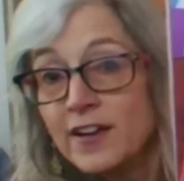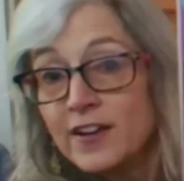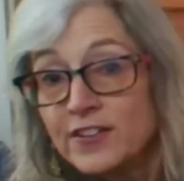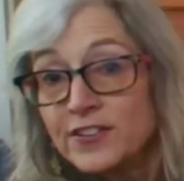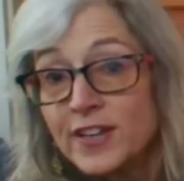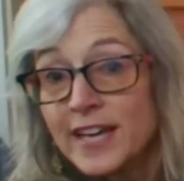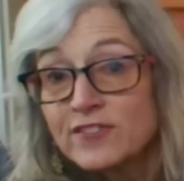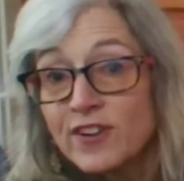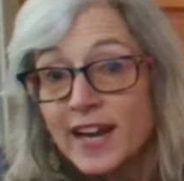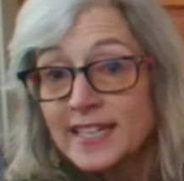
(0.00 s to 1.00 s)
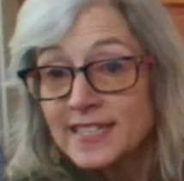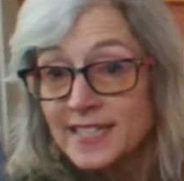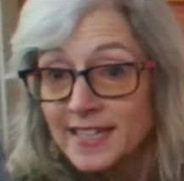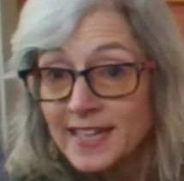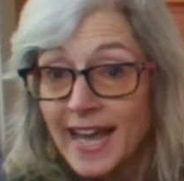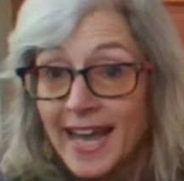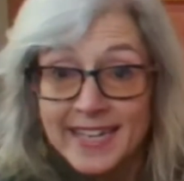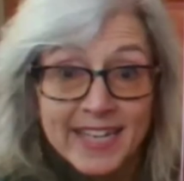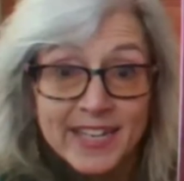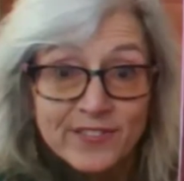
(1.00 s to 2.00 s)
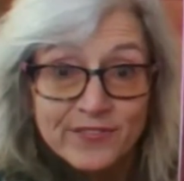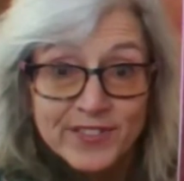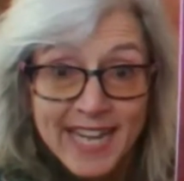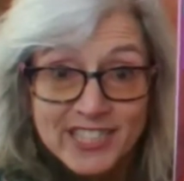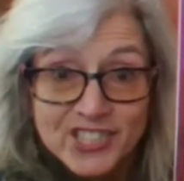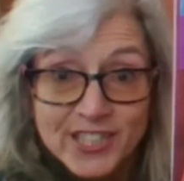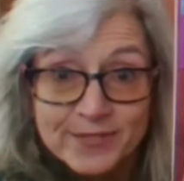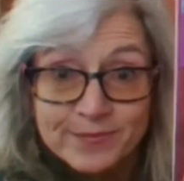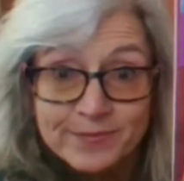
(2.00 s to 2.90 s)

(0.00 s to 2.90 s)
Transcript: You can write an invitation.